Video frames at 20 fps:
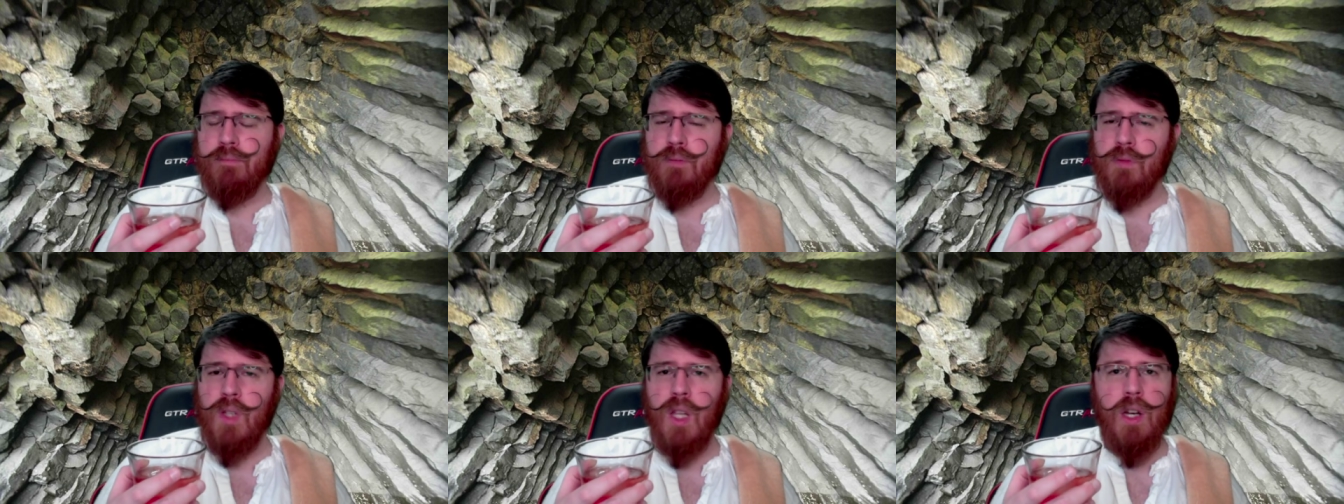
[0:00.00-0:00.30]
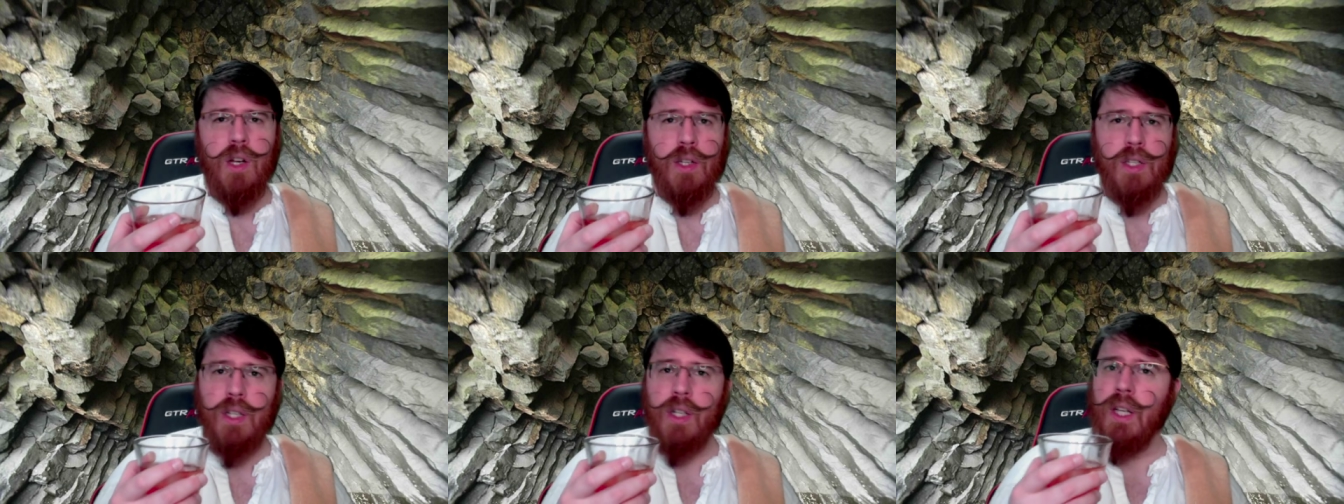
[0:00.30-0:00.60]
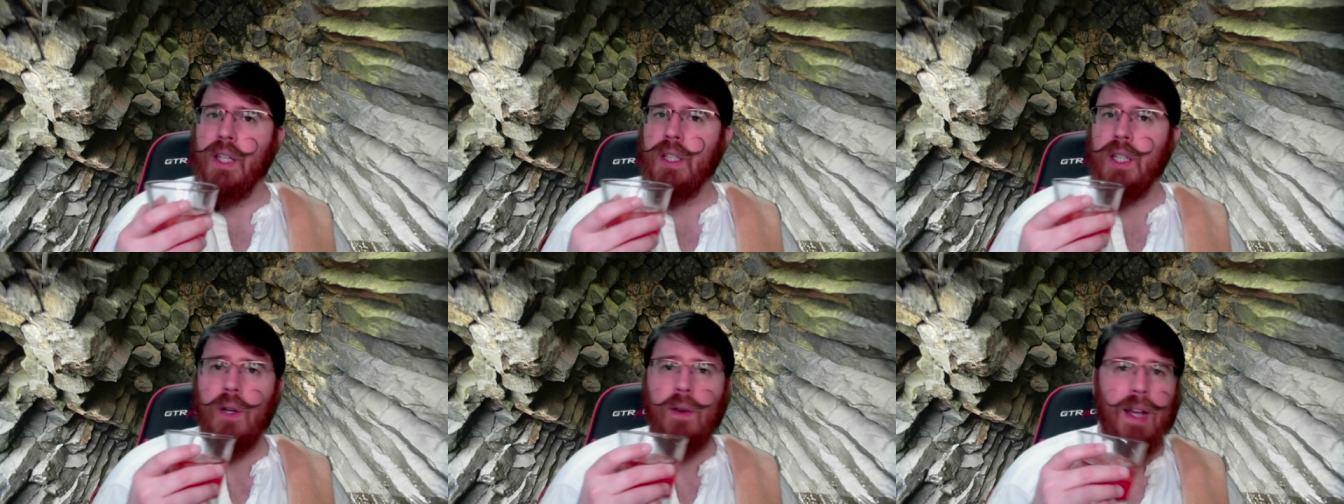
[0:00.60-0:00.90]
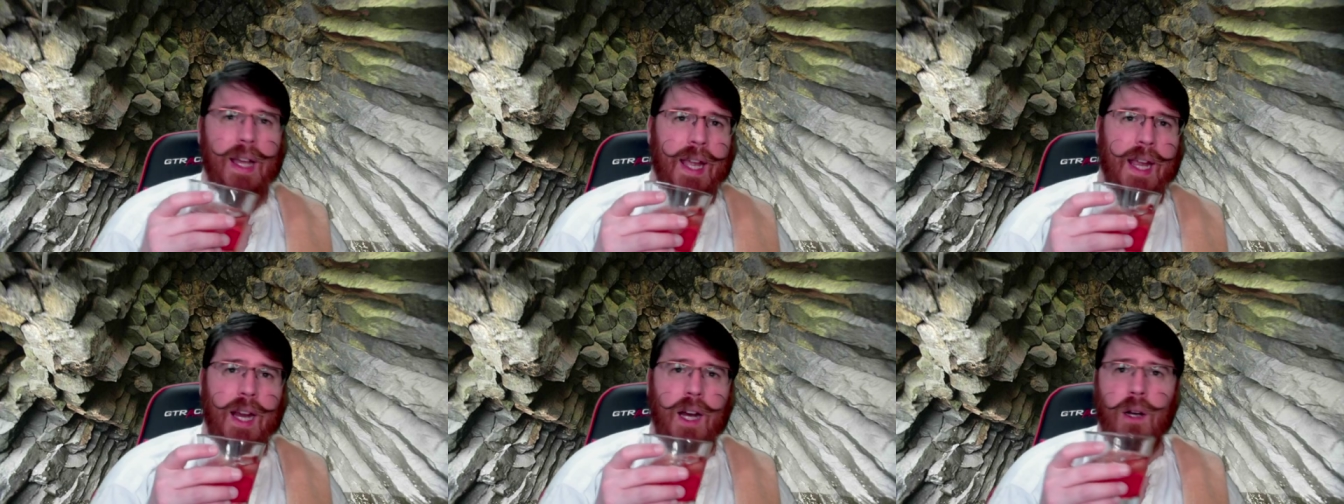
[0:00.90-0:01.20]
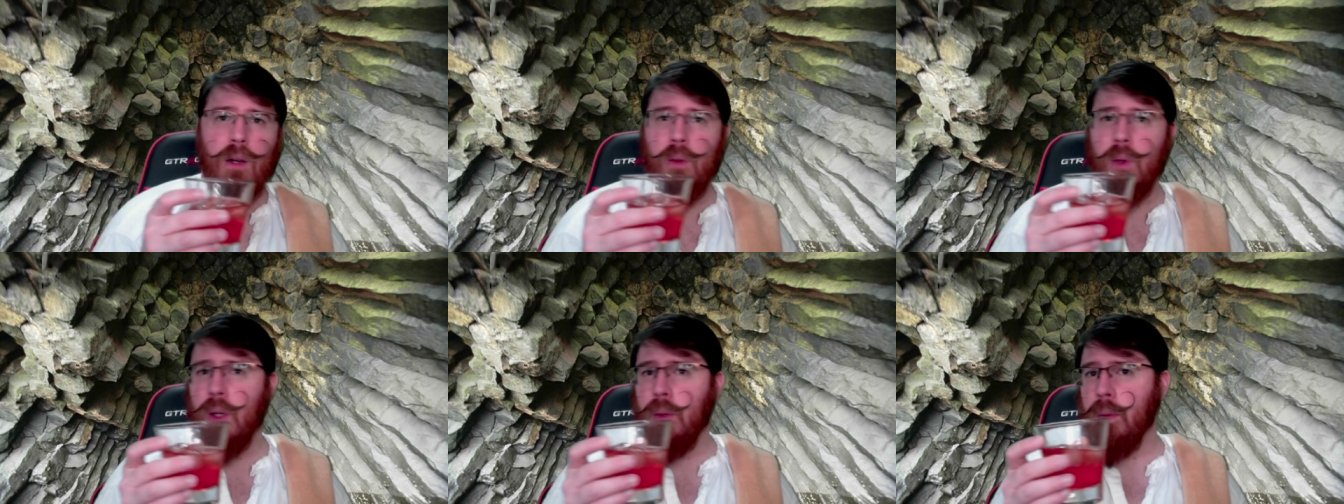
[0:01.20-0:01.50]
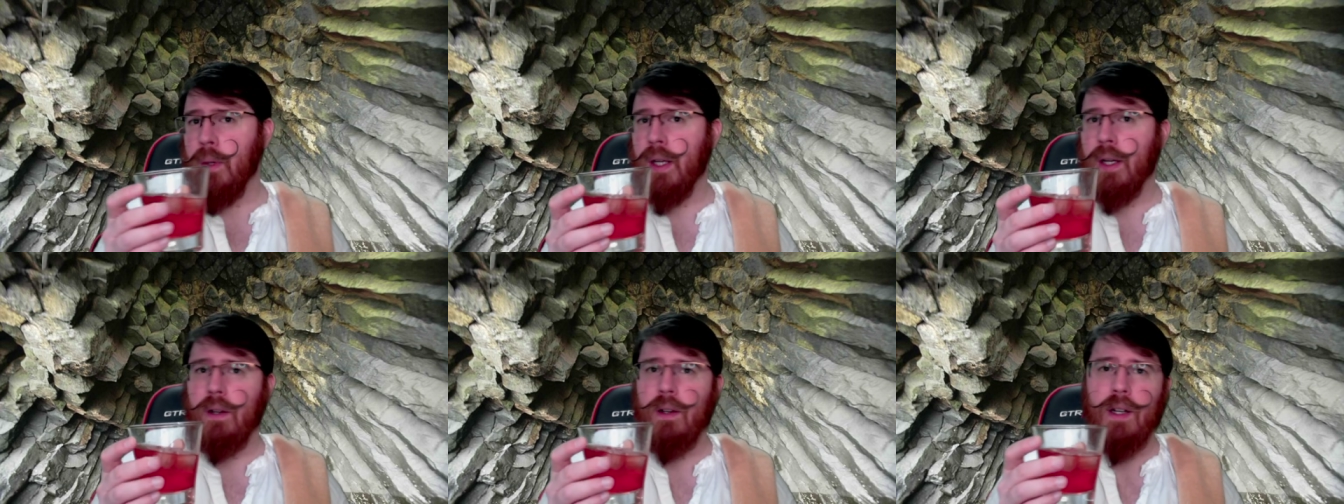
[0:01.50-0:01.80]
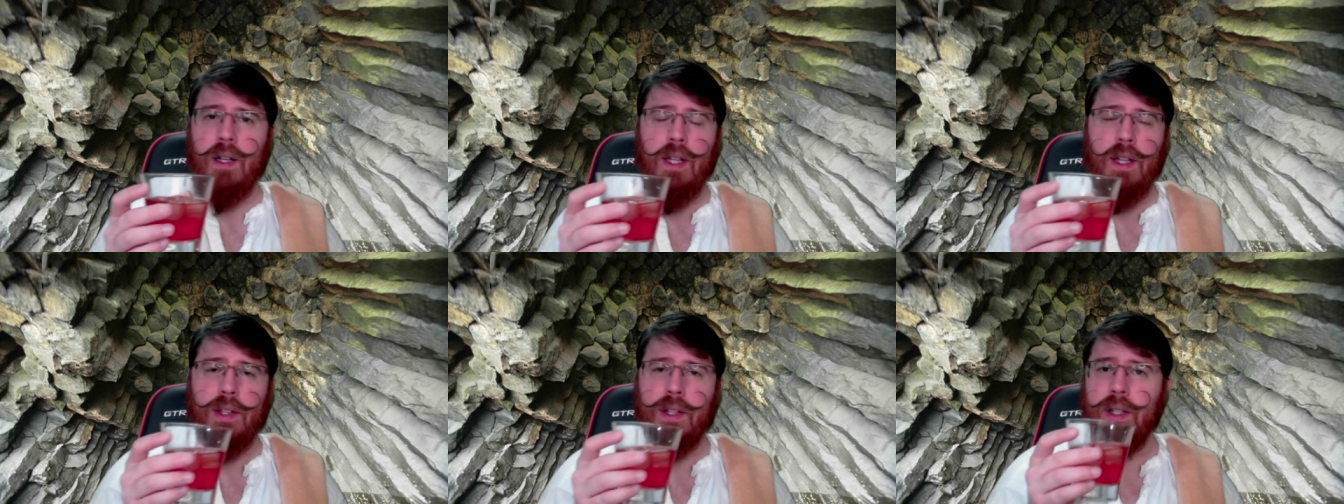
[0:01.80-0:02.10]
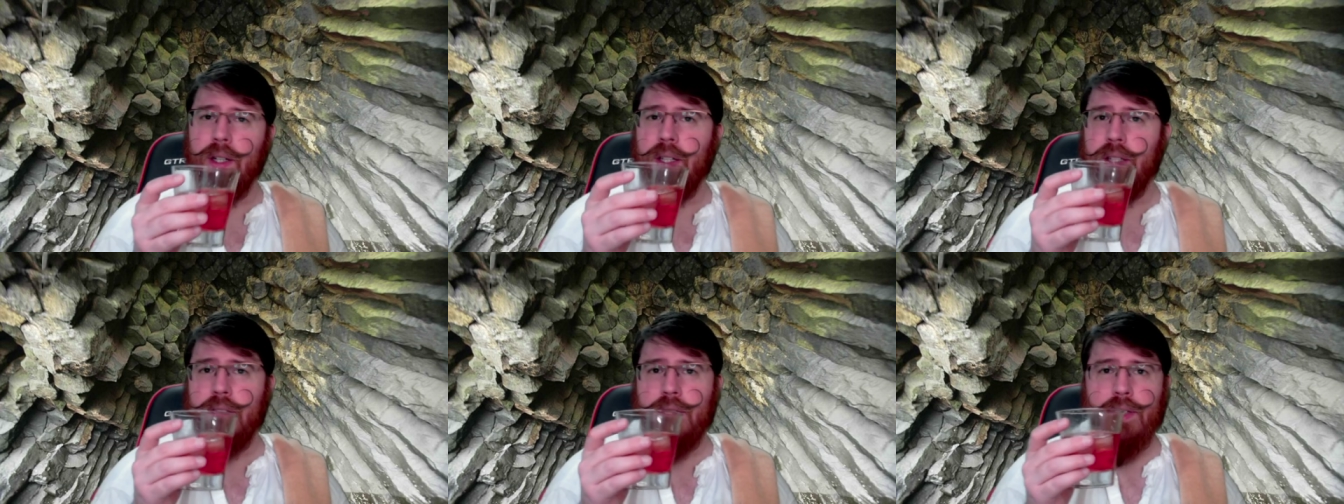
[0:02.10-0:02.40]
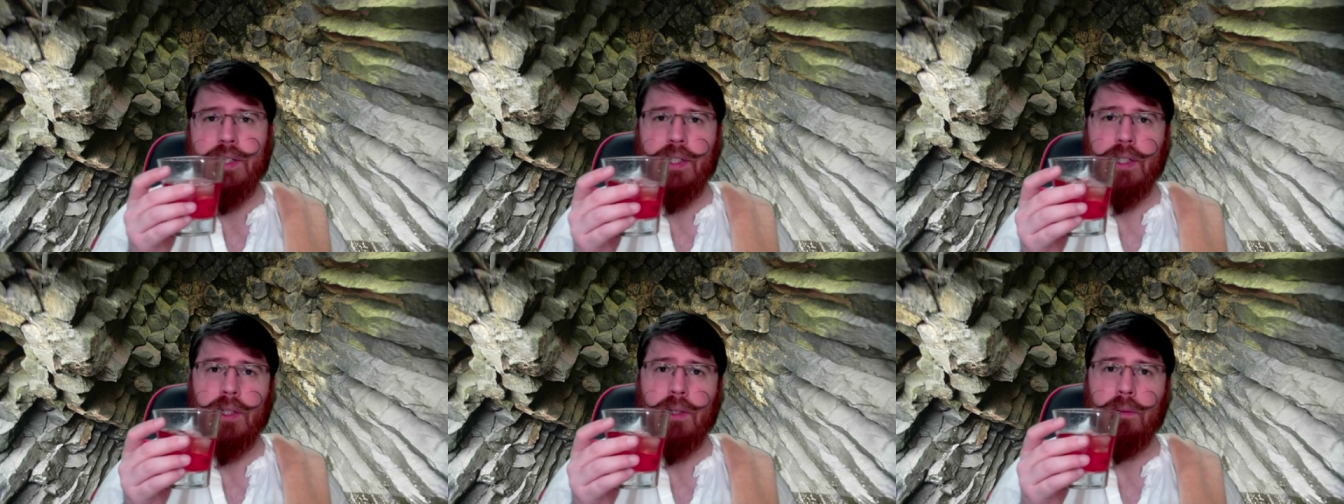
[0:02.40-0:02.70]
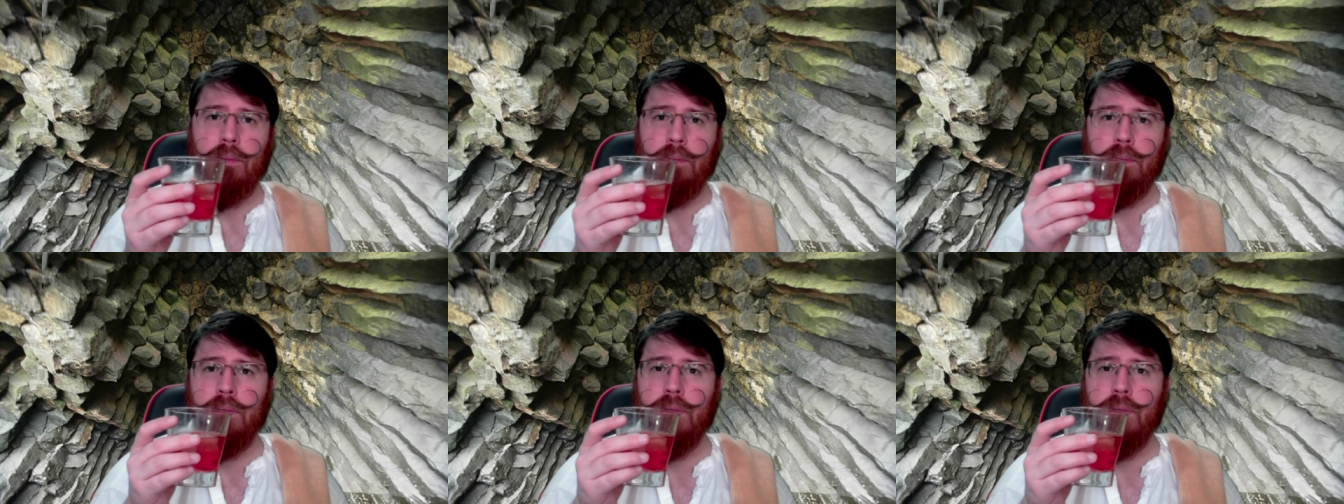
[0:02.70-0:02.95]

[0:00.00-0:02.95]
you know, you could go a hair one way or another and still